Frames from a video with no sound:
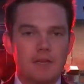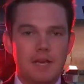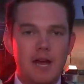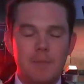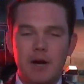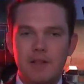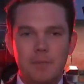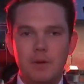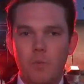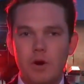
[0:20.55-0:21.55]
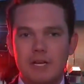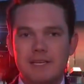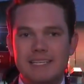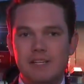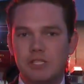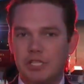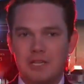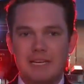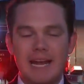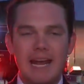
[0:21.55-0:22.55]
Yeah, Mary, they've been working
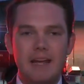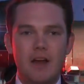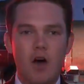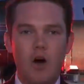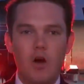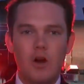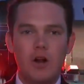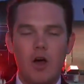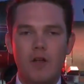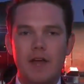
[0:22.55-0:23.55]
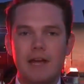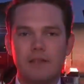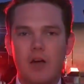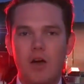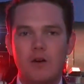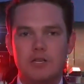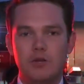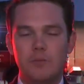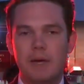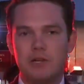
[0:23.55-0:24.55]
diligently and hard all night long
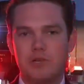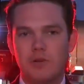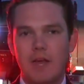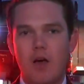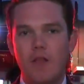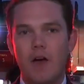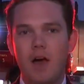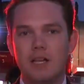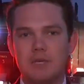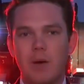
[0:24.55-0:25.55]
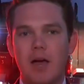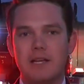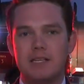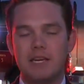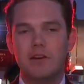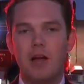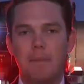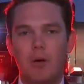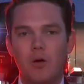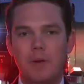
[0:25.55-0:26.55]
to make sure that all the hot spots here
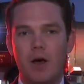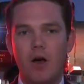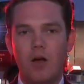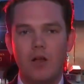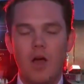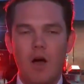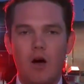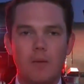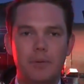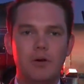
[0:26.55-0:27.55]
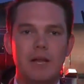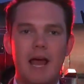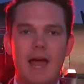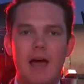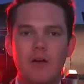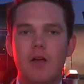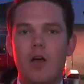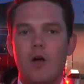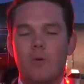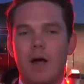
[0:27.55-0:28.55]
at Pullman Hall are put out.
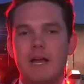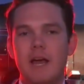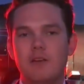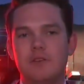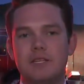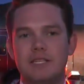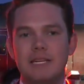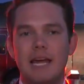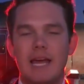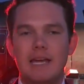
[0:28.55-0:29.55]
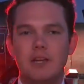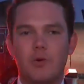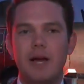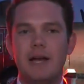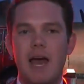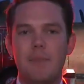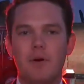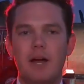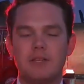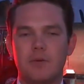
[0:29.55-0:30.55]
Right now, you can see a crane
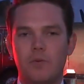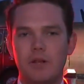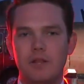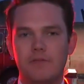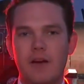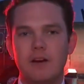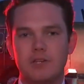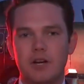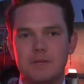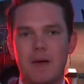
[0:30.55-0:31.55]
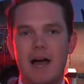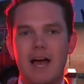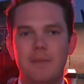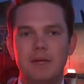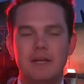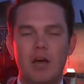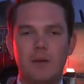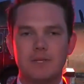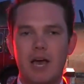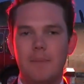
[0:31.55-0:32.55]
apparatus on one of the fire trucks behind me.
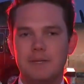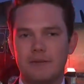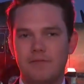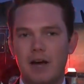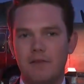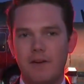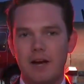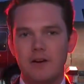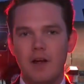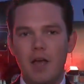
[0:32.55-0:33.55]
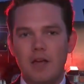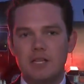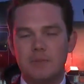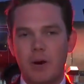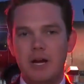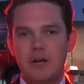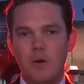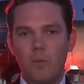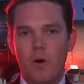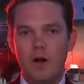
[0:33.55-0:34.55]
Up top is a firefighter
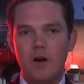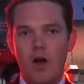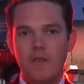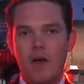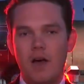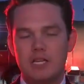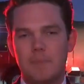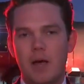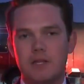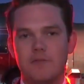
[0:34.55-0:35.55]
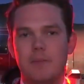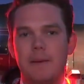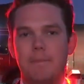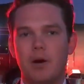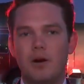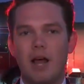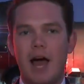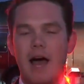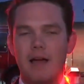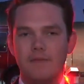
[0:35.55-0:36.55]
spraying water on the hot spots from a bird
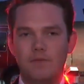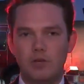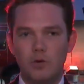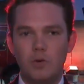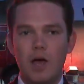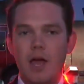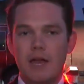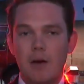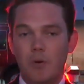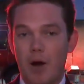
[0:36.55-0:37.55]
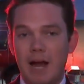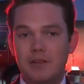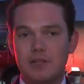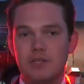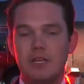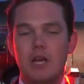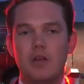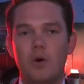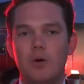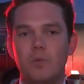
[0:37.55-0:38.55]
eye view. Now, miraculously,
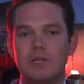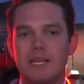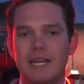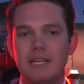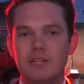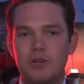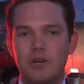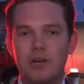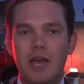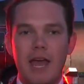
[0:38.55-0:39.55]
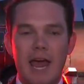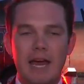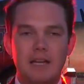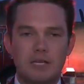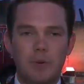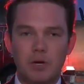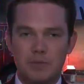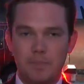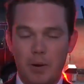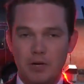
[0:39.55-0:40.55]
no one was injured, and a
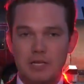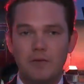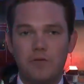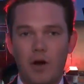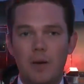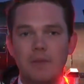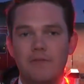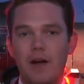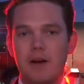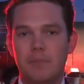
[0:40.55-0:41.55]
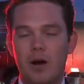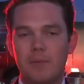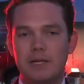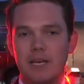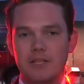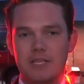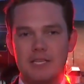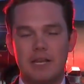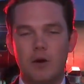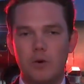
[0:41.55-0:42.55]
spokesperson from the fire department tells us
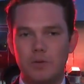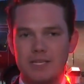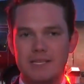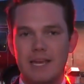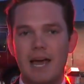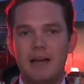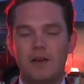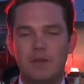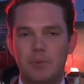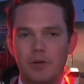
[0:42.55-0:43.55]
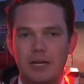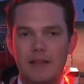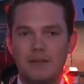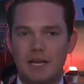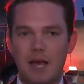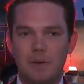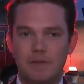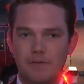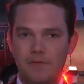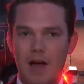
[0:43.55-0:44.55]
that no one was inside of the building at the time of
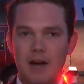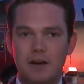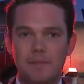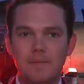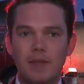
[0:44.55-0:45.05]
the fire.